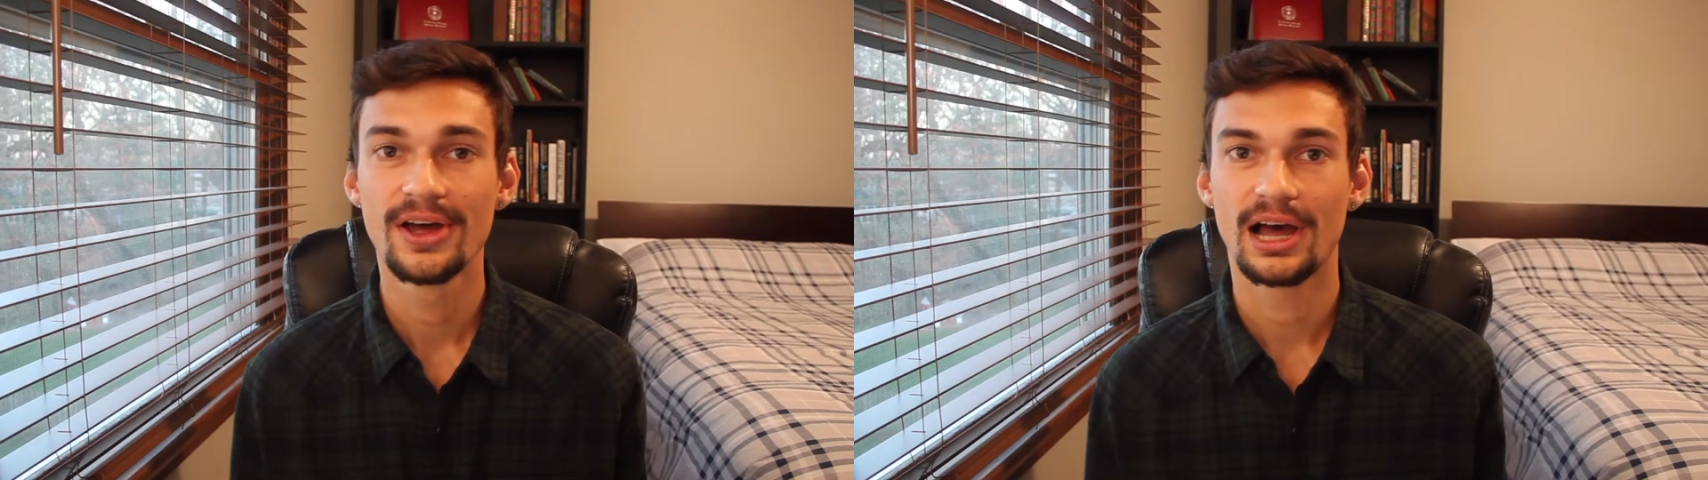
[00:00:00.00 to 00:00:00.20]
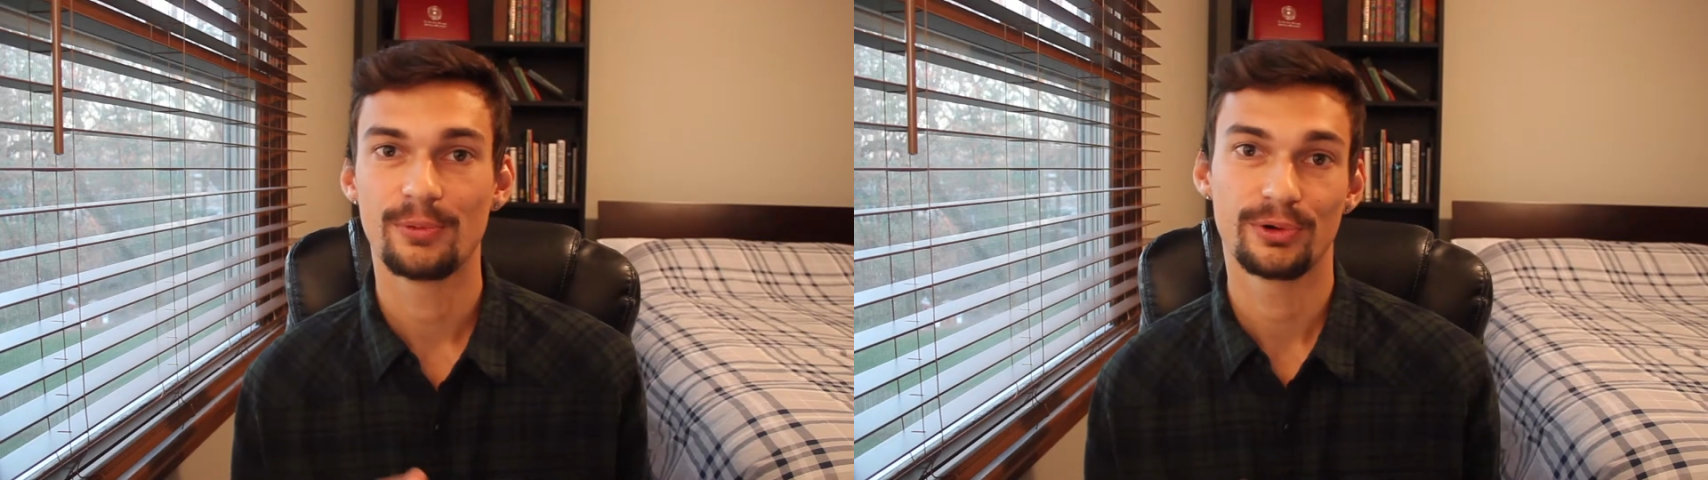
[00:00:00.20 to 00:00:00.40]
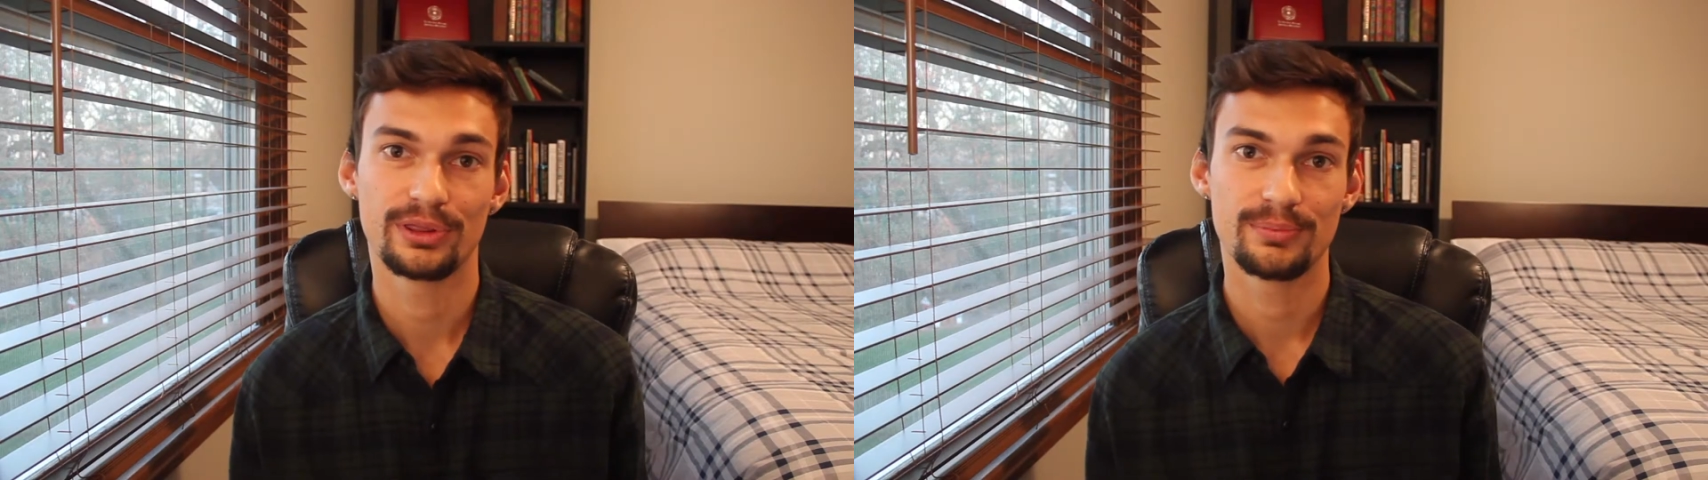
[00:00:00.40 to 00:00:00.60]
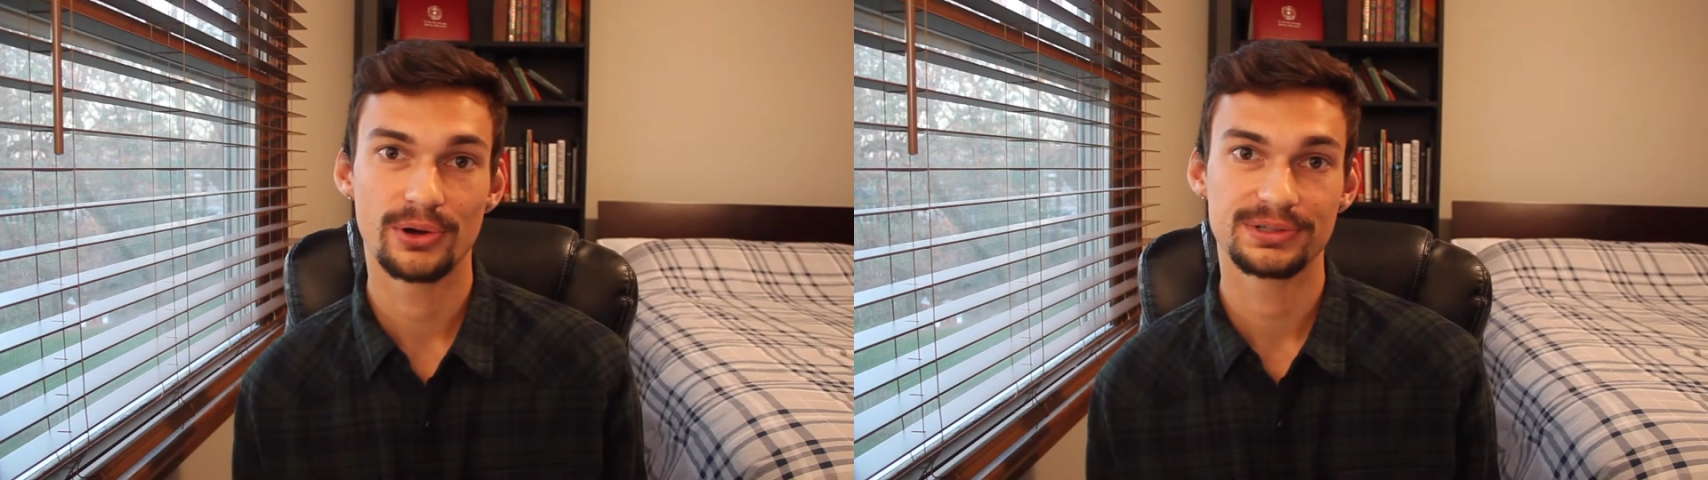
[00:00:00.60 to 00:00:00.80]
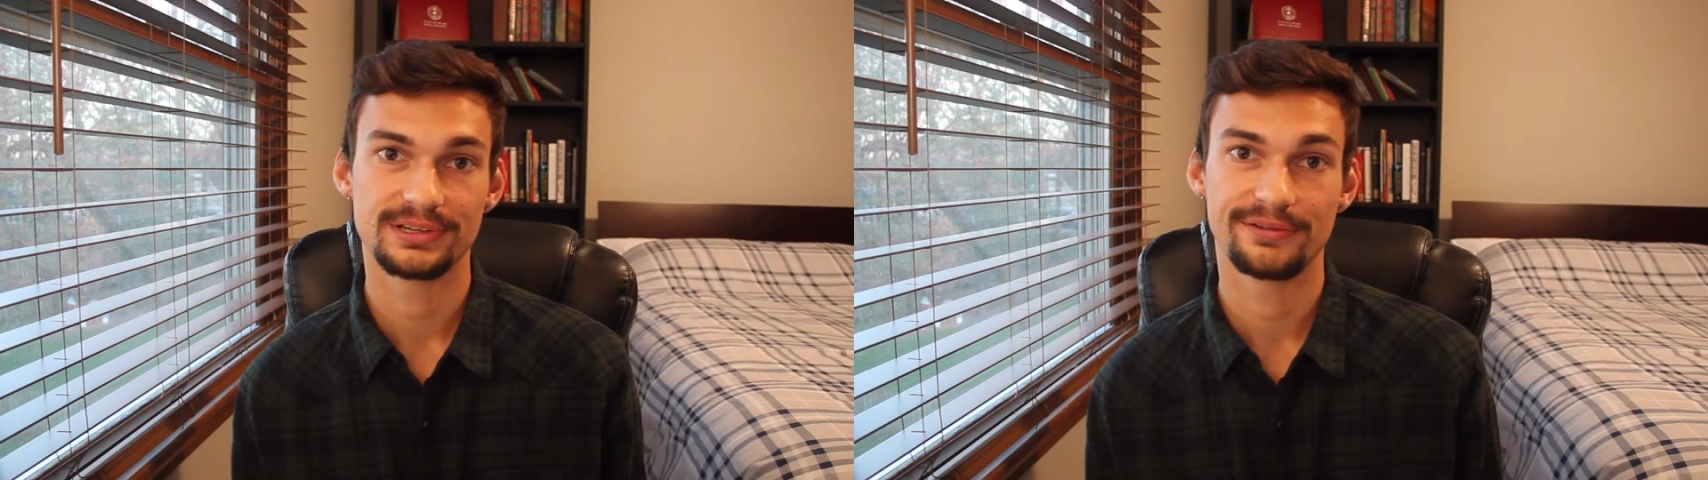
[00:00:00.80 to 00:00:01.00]
on one of the
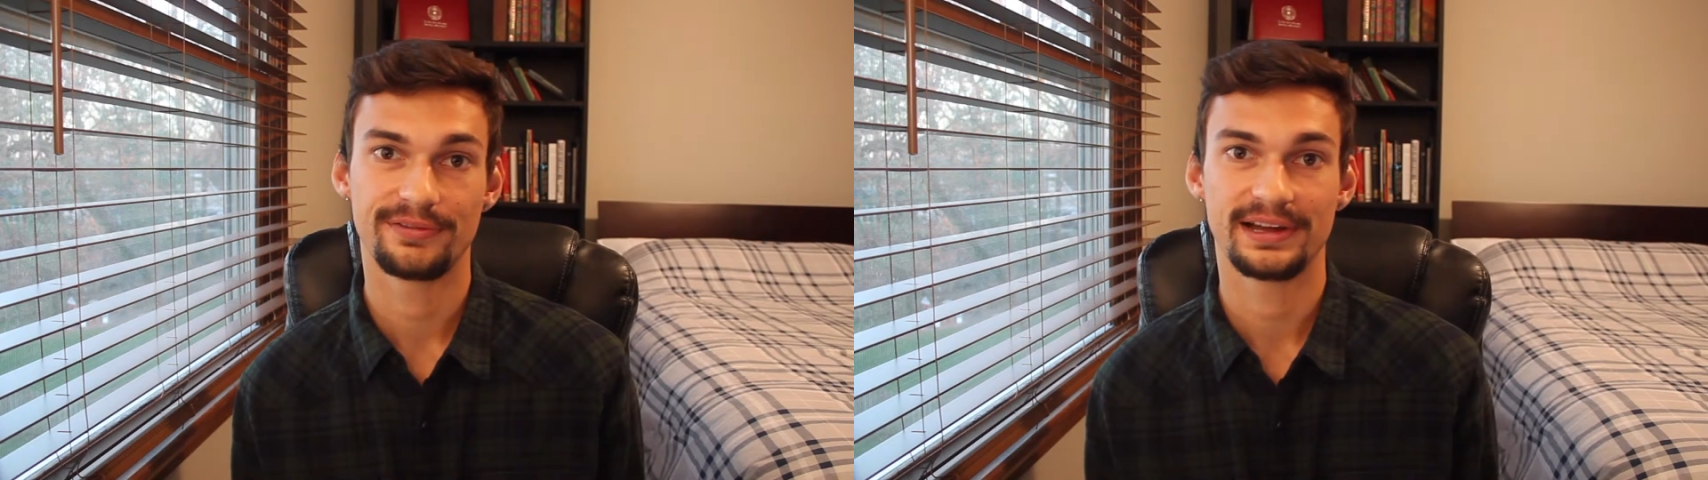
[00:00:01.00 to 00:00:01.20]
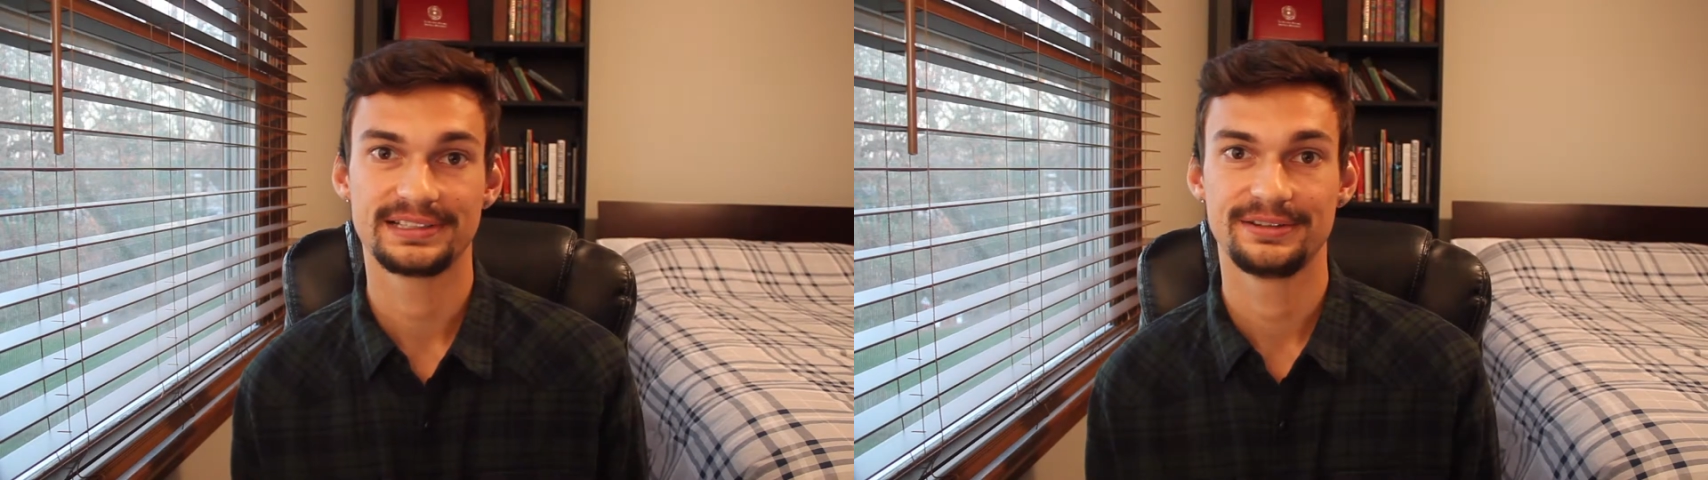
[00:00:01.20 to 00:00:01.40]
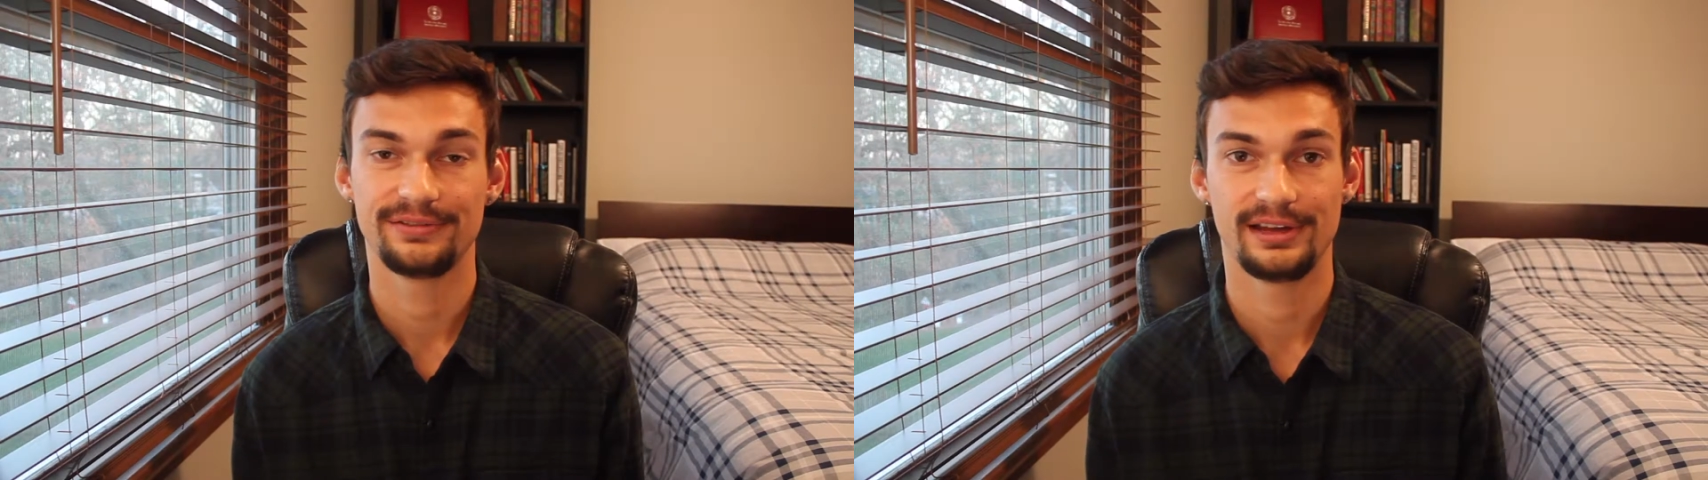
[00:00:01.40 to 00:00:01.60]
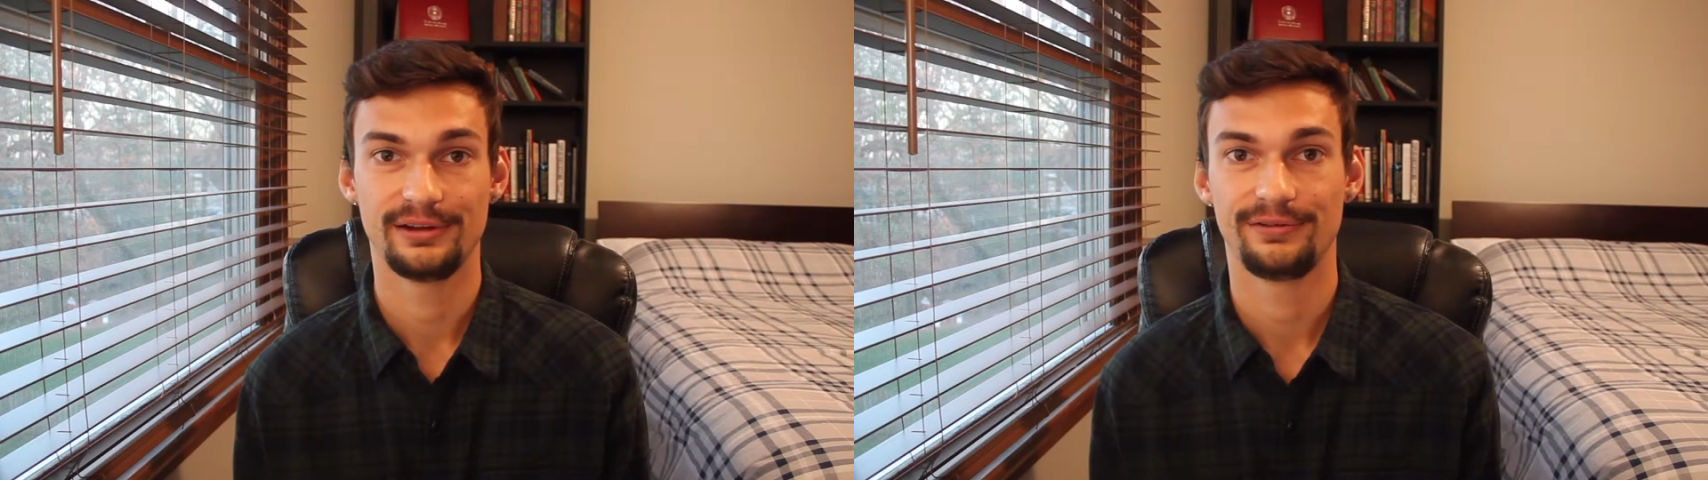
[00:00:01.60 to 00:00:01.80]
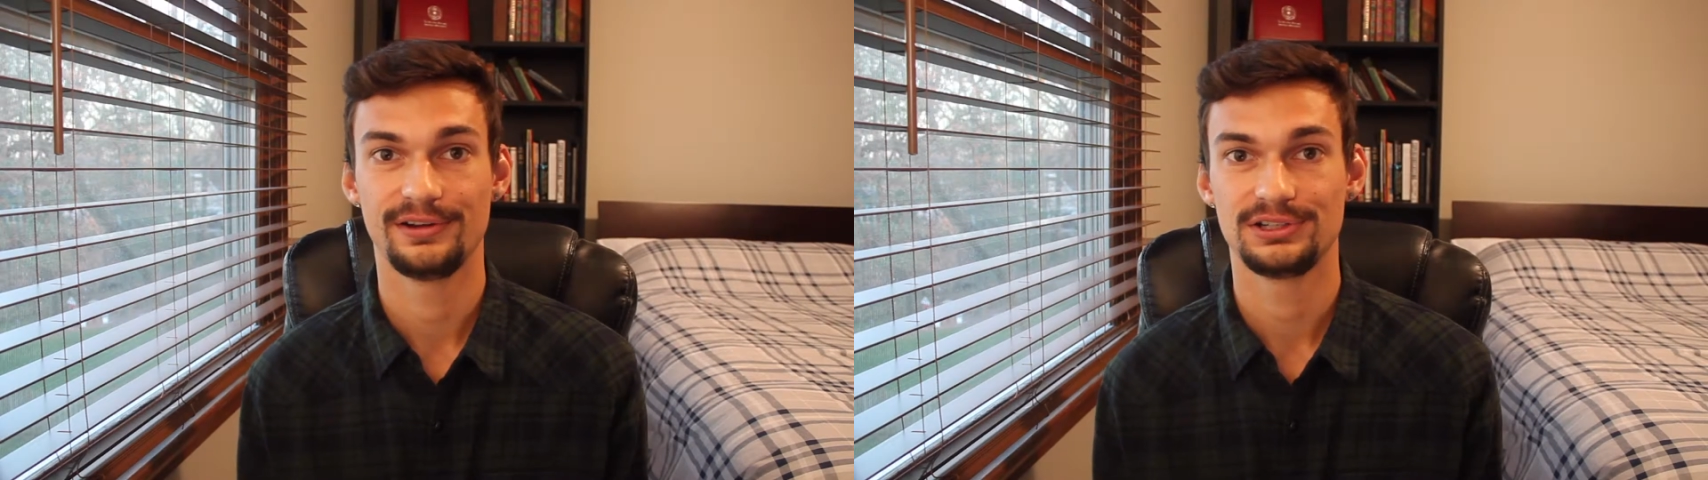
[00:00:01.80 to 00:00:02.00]
most effective and
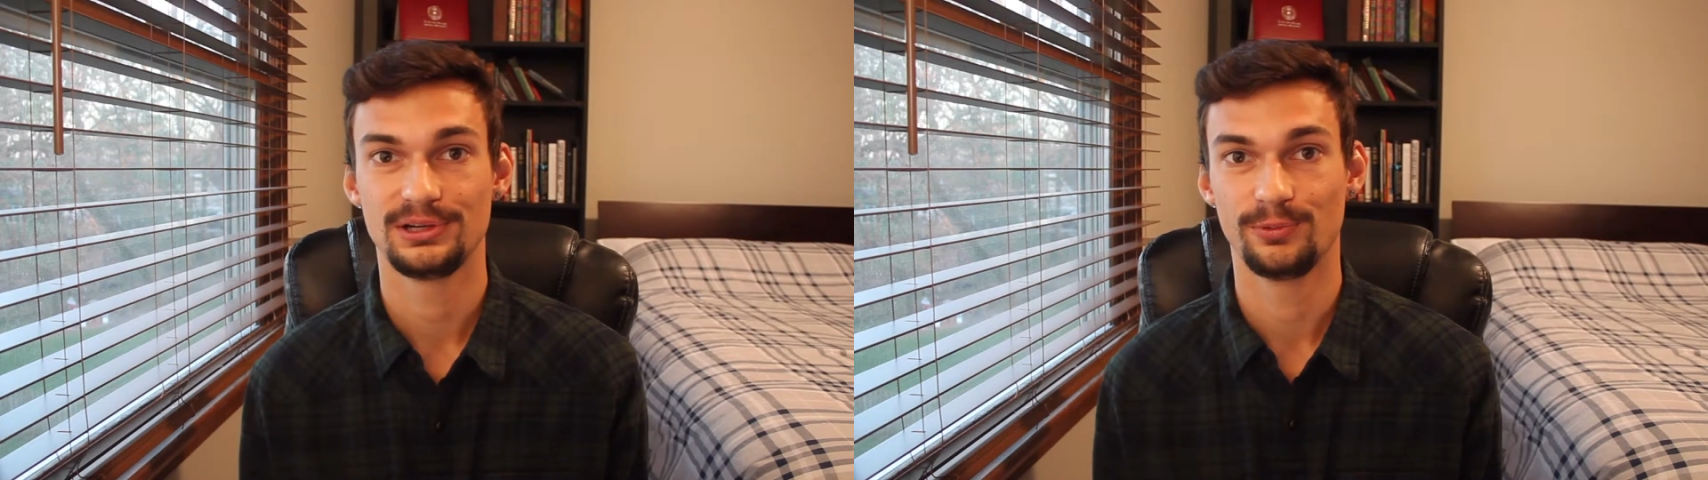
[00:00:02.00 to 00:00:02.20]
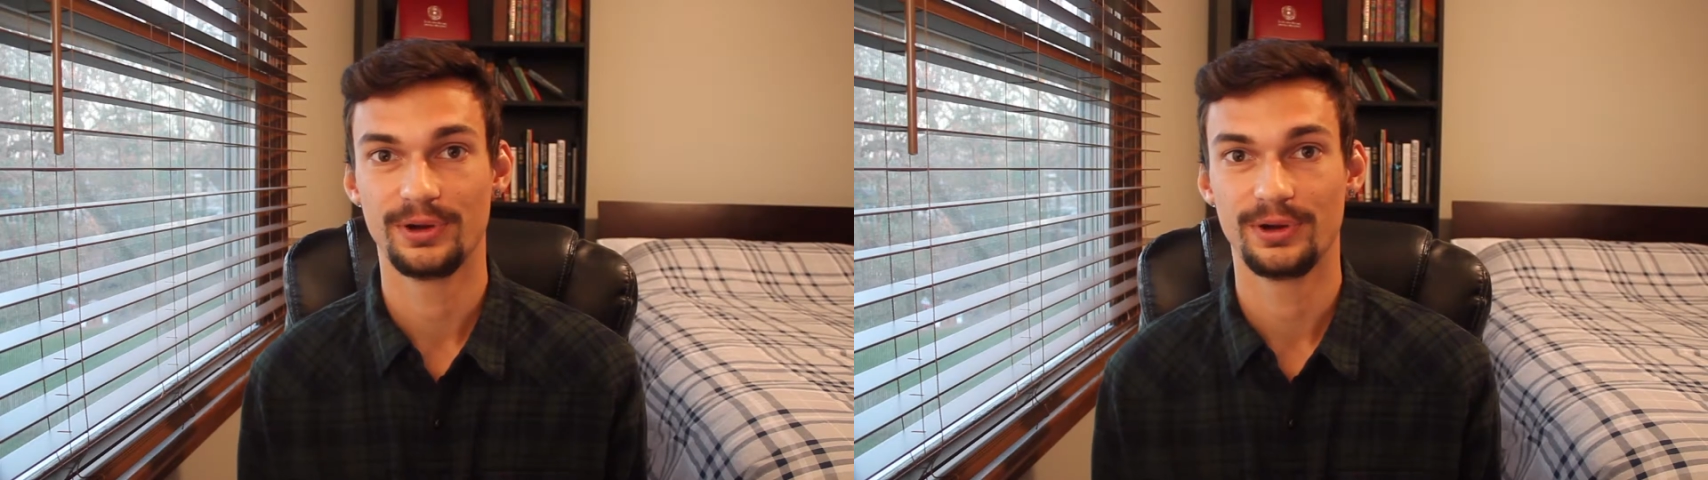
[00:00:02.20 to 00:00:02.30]
efficient